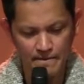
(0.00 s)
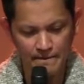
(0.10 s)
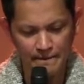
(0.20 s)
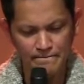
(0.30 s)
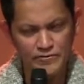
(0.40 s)

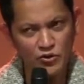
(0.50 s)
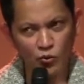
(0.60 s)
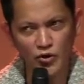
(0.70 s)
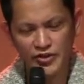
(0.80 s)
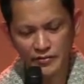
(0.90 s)
Um, so
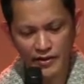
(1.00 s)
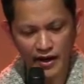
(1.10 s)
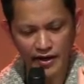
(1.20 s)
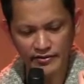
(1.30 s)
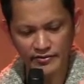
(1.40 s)
worship
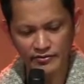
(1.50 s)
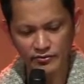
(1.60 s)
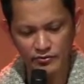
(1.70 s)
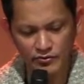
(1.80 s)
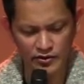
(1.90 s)
God
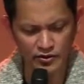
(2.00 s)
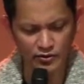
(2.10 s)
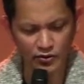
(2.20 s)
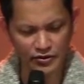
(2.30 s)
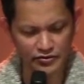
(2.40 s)
when you're
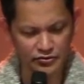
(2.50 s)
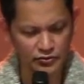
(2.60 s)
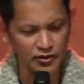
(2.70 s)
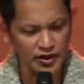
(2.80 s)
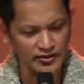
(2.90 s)
going
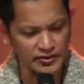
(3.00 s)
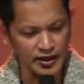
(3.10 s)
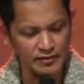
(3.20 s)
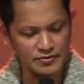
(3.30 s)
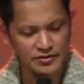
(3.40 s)
through hard
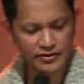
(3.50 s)
times.